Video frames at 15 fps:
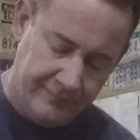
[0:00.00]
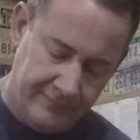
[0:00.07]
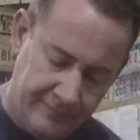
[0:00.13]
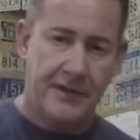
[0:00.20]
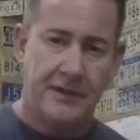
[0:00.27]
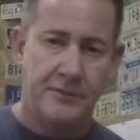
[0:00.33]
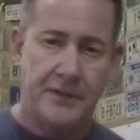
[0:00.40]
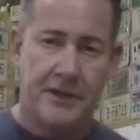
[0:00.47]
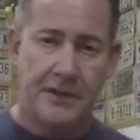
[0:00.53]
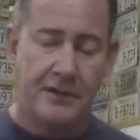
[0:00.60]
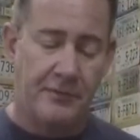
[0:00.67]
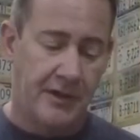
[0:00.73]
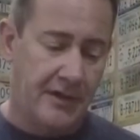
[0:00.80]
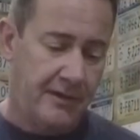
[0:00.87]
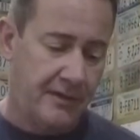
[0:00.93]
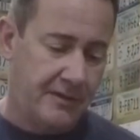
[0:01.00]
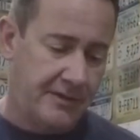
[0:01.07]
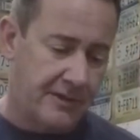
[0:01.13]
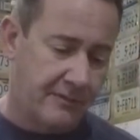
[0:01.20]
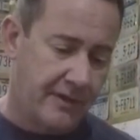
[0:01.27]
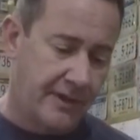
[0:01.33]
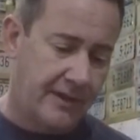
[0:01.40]
Then what you're going to want to do is
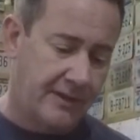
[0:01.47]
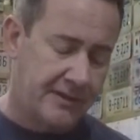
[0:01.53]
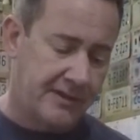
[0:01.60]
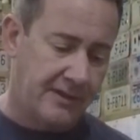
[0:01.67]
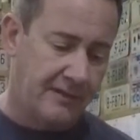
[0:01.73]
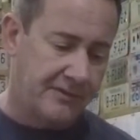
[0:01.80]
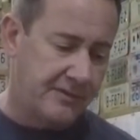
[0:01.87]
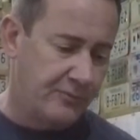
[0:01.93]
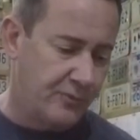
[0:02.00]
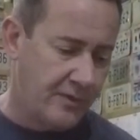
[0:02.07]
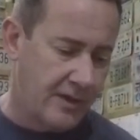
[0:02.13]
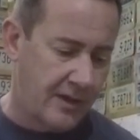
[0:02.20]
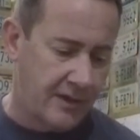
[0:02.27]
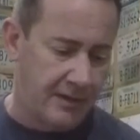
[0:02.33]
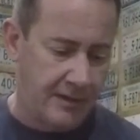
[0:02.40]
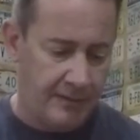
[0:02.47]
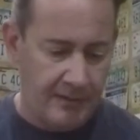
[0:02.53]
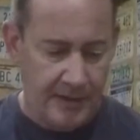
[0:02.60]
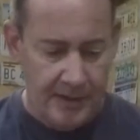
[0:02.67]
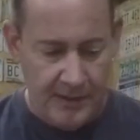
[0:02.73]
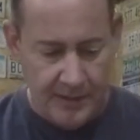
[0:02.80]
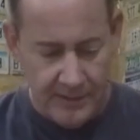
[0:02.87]
you want to get yourself some water,
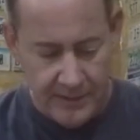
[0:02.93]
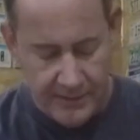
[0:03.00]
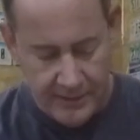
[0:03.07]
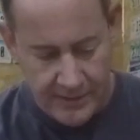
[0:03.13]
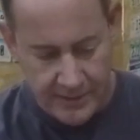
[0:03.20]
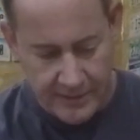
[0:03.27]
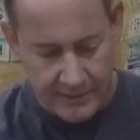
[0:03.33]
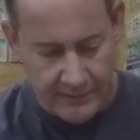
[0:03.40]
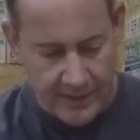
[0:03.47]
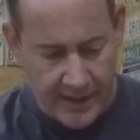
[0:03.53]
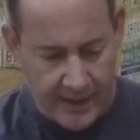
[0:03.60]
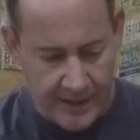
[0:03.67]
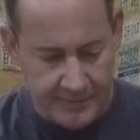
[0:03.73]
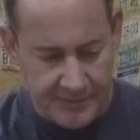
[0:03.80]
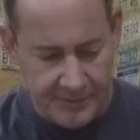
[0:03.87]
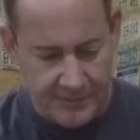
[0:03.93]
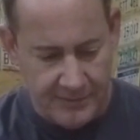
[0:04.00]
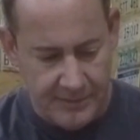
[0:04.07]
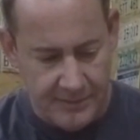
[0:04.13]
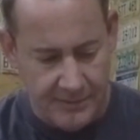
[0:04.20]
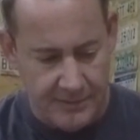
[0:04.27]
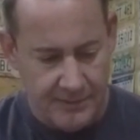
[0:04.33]
get your wraps,
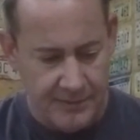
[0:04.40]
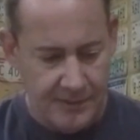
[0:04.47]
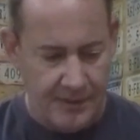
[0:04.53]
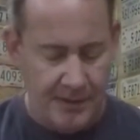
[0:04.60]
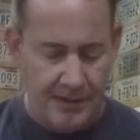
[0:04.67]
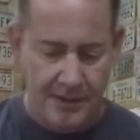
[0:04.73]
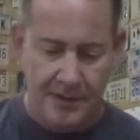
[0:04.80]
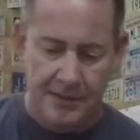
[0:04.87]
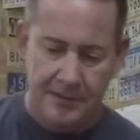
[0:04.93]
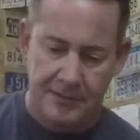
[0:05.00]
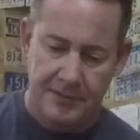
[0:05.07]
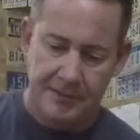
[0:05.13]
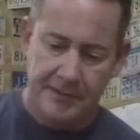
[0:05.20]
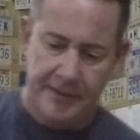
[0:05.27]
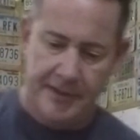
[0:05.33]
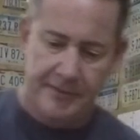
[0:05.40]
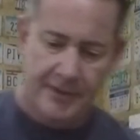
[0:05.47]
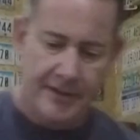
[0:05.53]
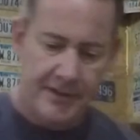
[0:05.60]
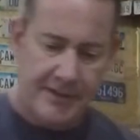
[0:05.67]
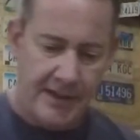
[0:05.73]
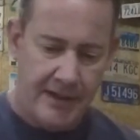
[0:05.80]
just lay one of
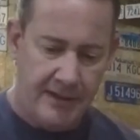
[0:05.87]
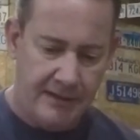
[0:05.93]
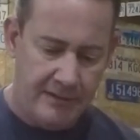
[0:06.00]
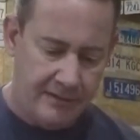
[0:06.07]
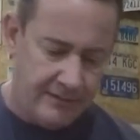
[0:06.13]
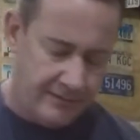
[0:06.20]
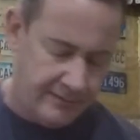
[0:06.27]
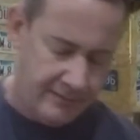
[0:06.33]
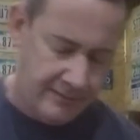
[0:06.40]
these out,